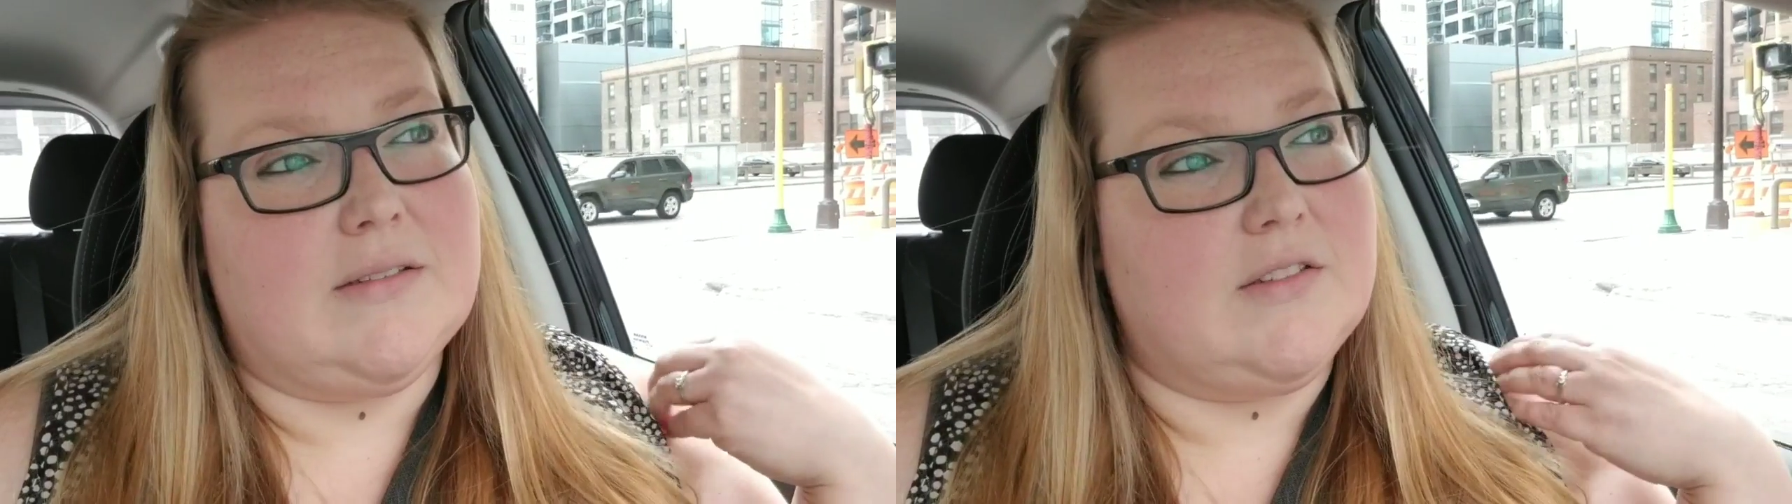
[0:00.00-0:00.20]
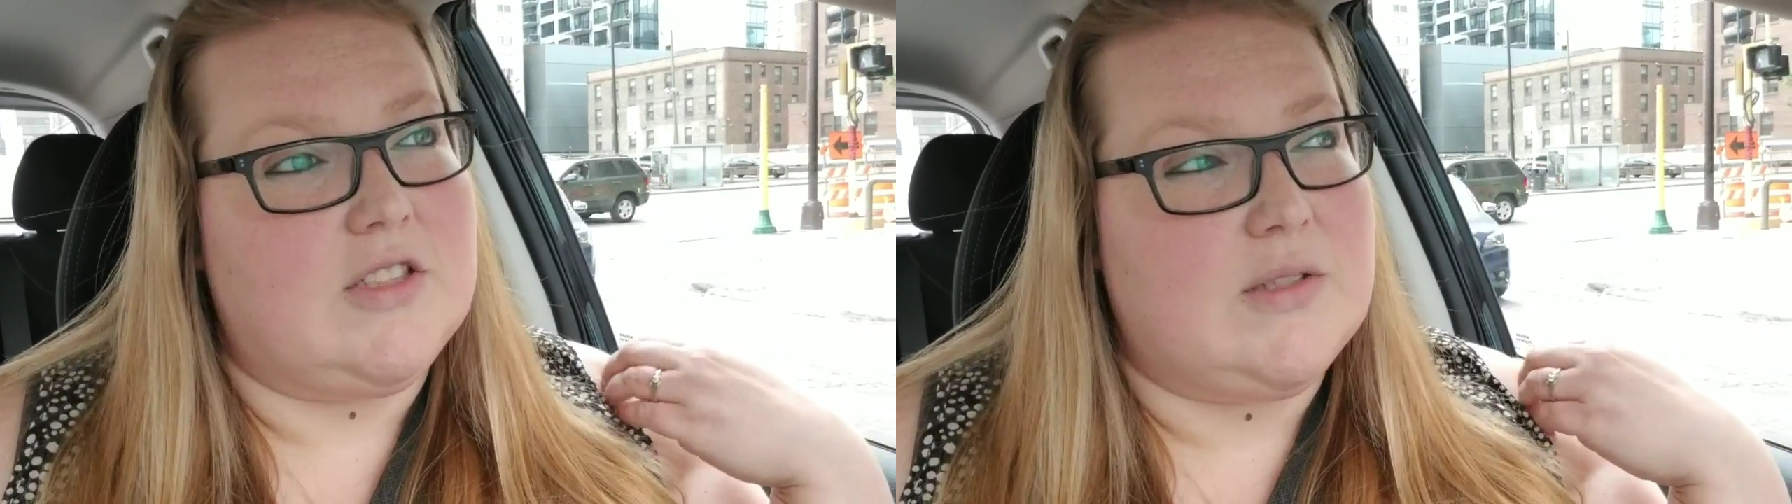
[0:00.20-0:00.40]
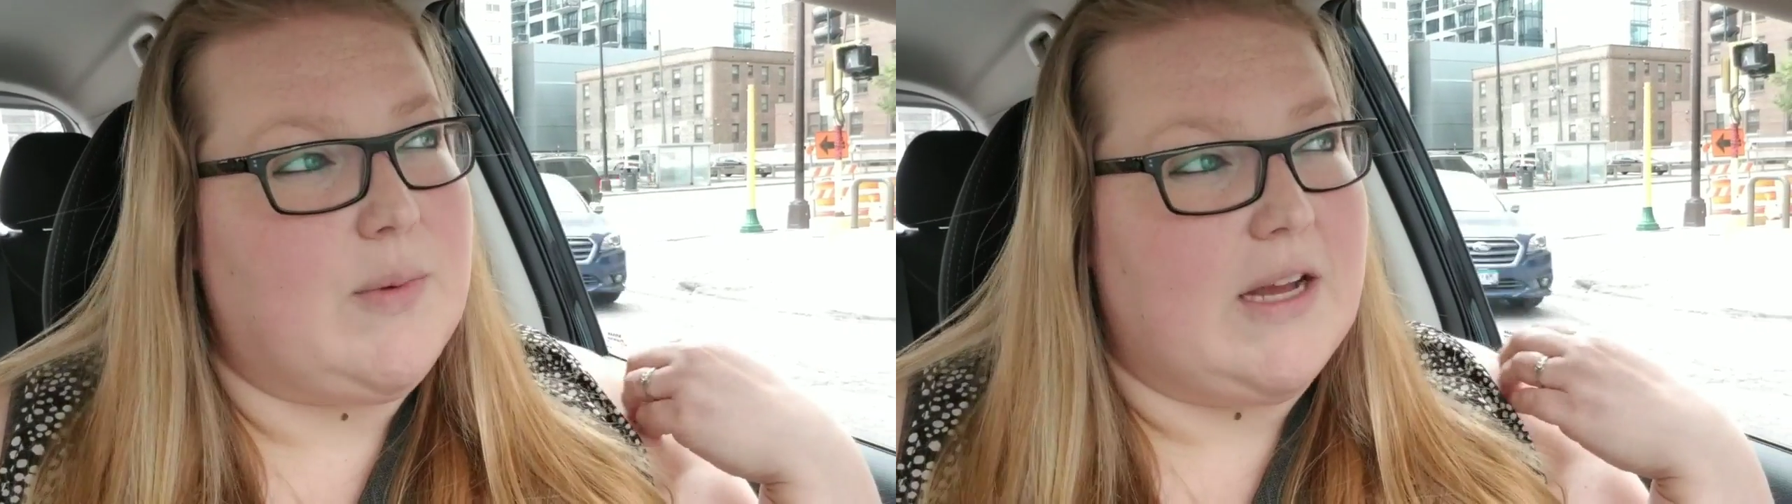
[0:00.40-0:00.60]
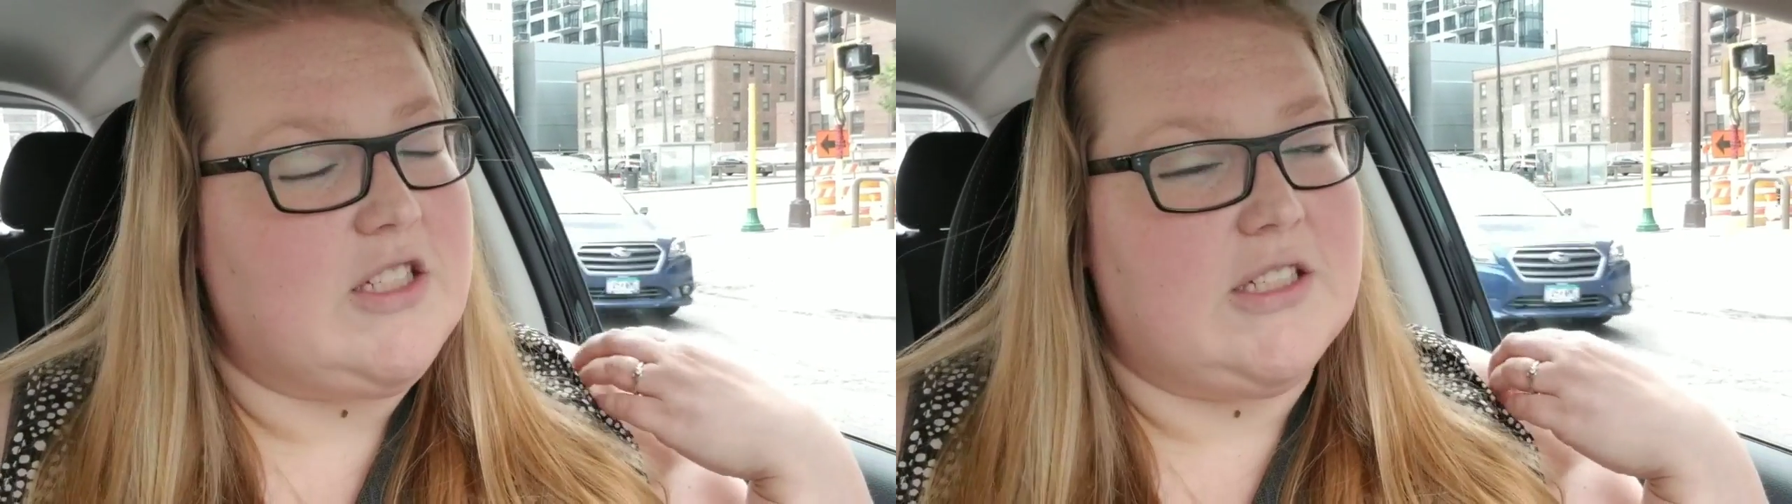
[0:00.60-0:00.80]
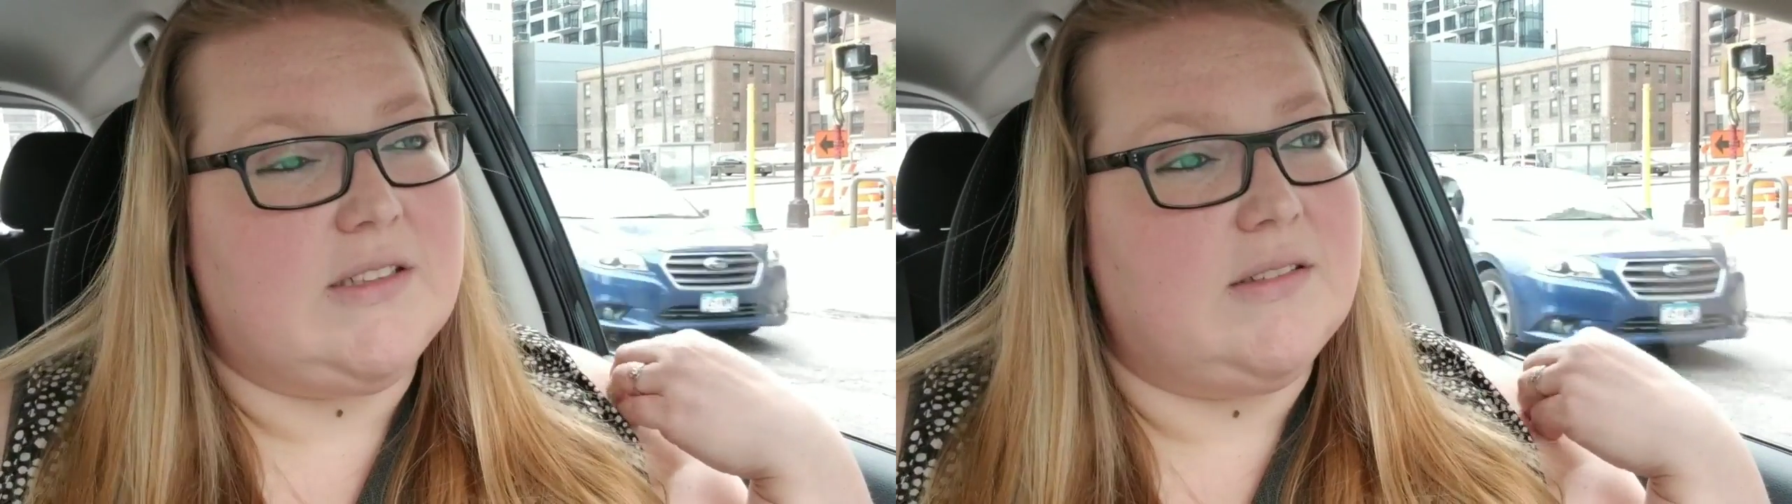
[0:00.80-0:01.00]
just
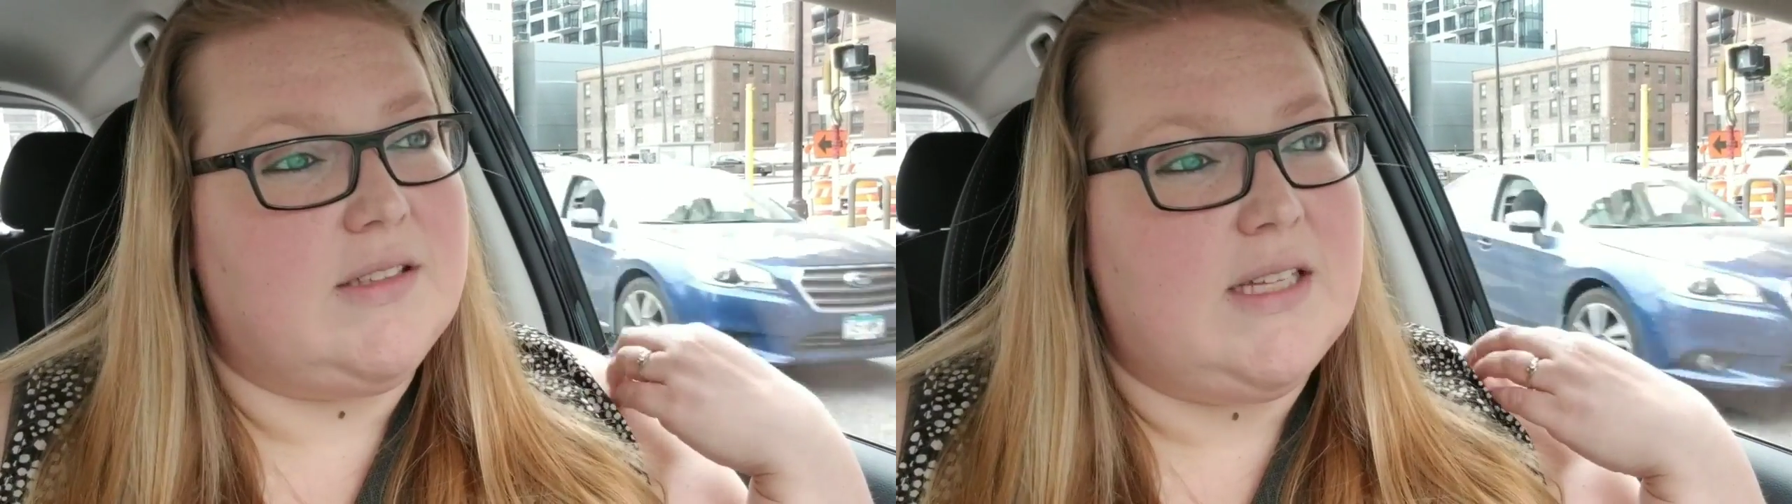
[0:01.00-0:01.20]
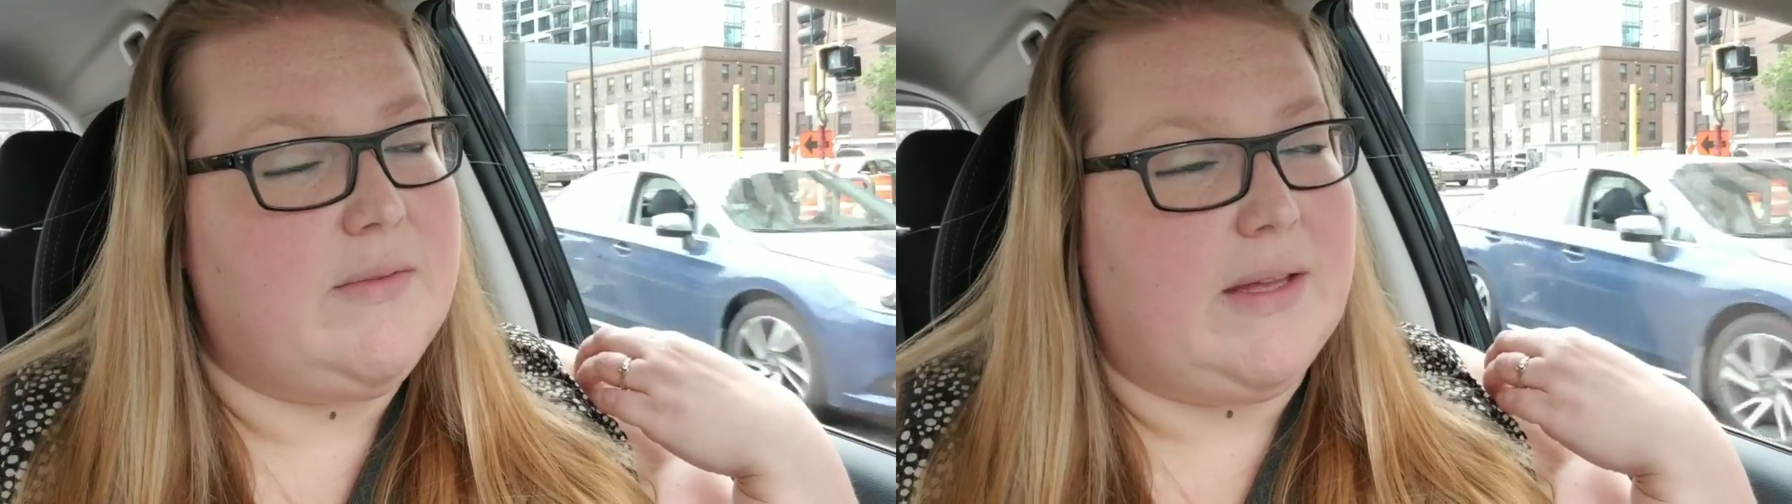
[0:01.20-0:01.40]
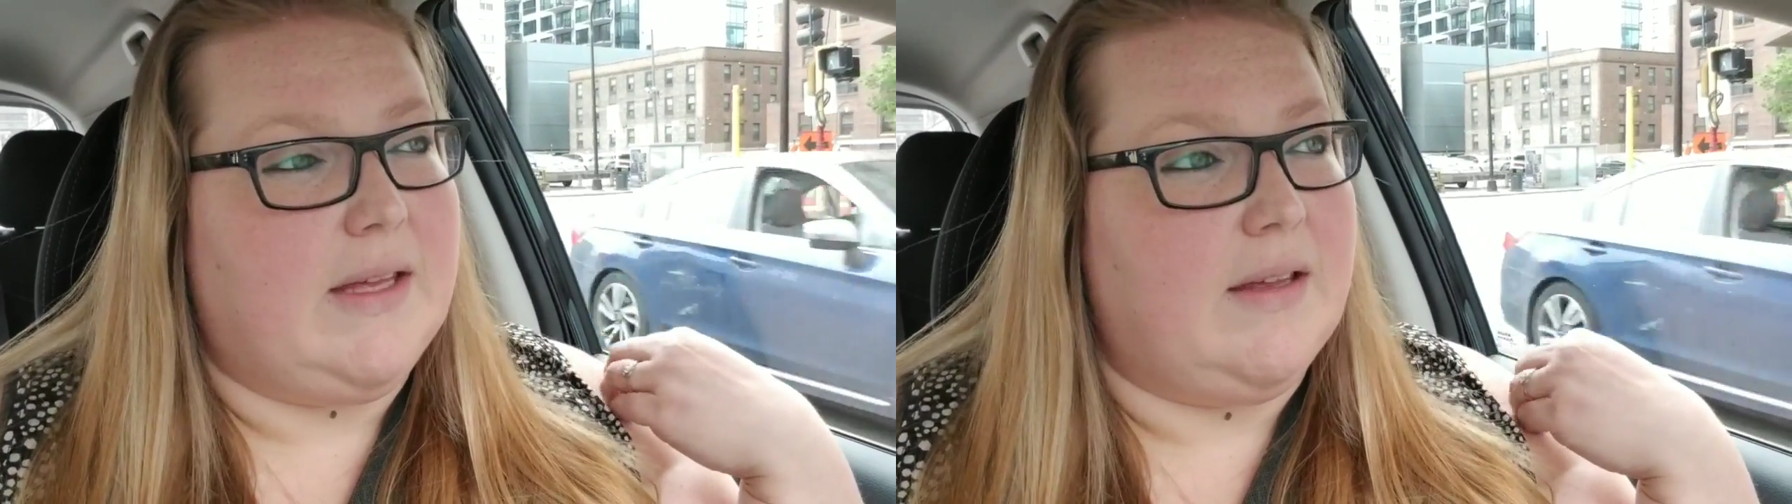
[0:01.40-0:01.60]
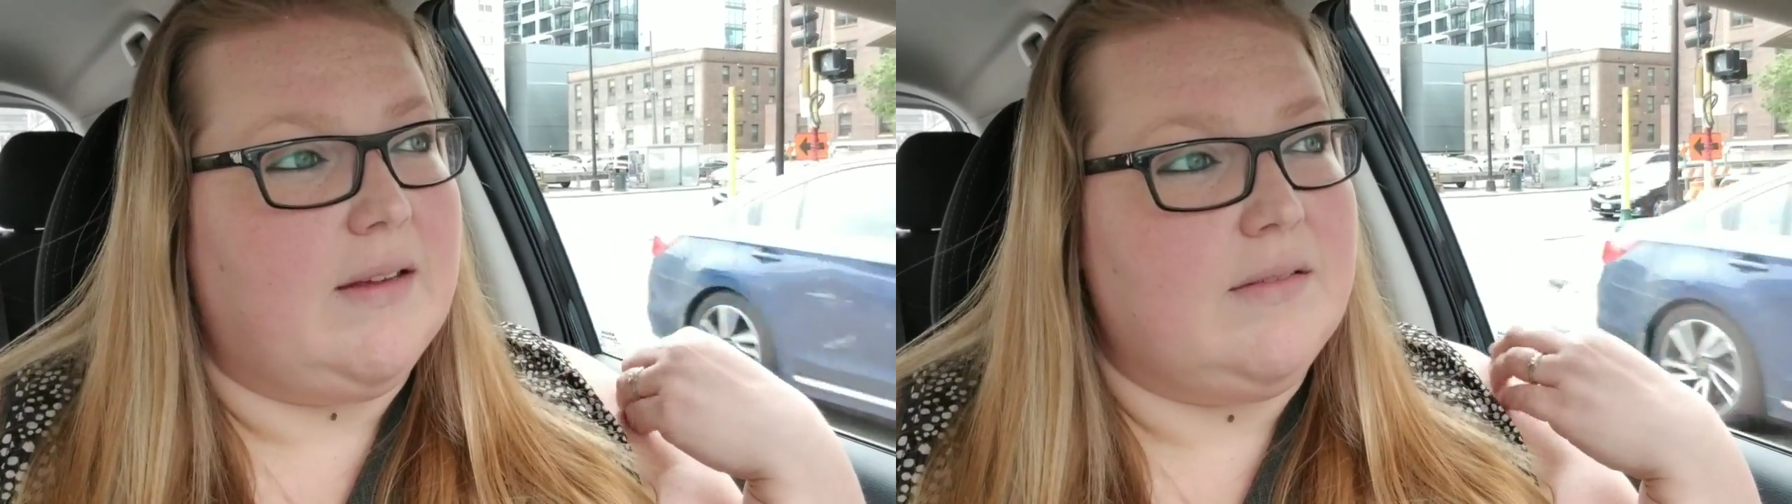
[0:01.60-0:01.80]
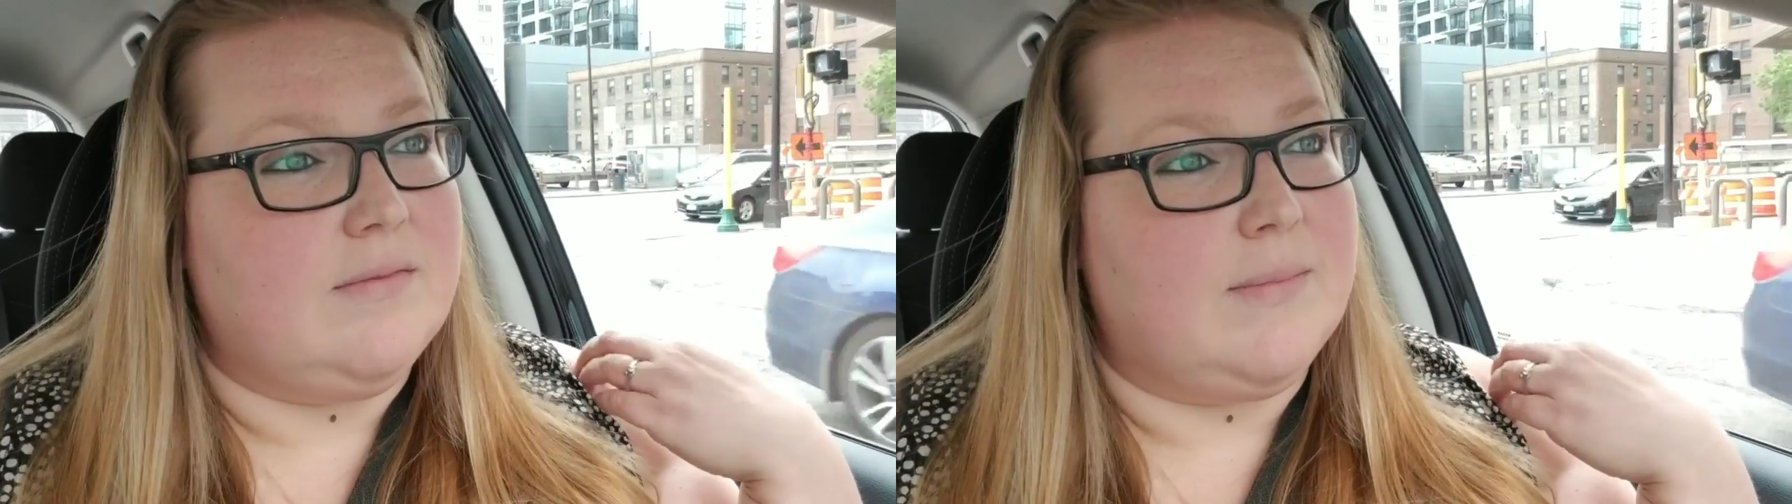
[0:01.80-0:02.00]
watching TV,